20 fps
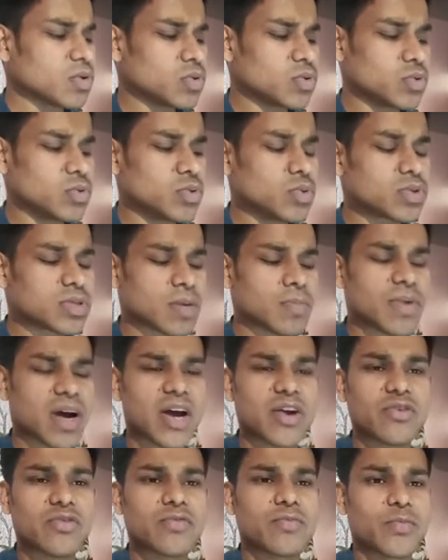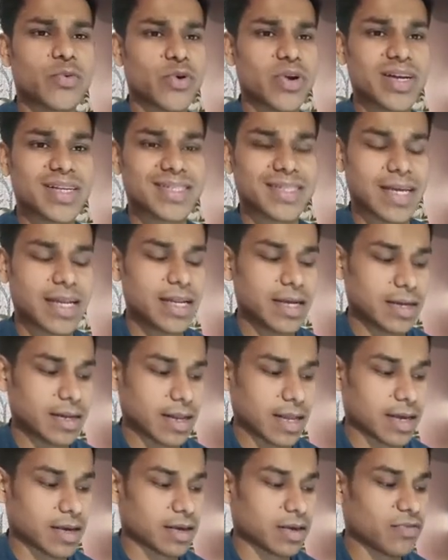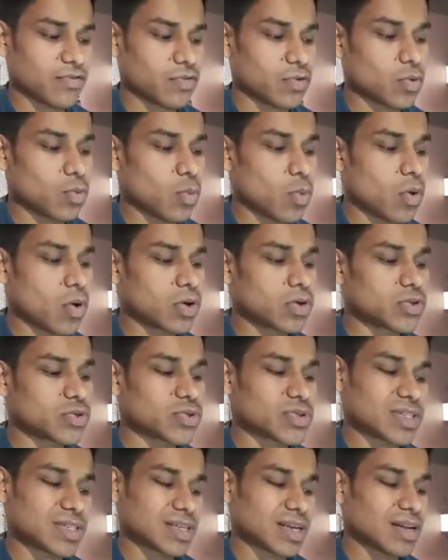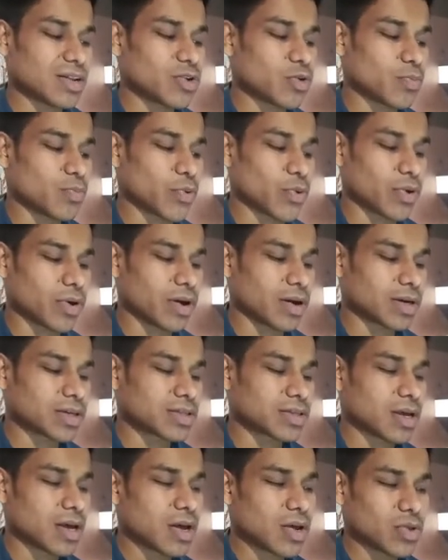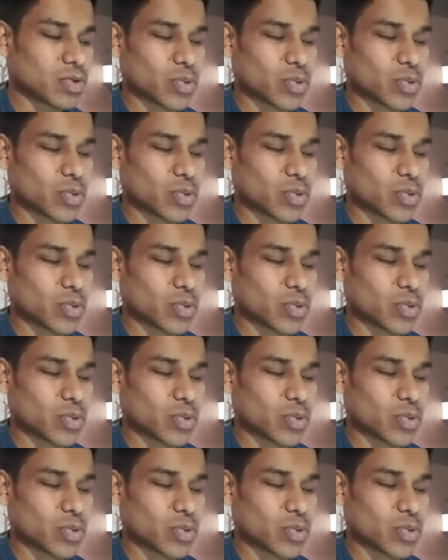or do some kind of product selling like if you want to sell your products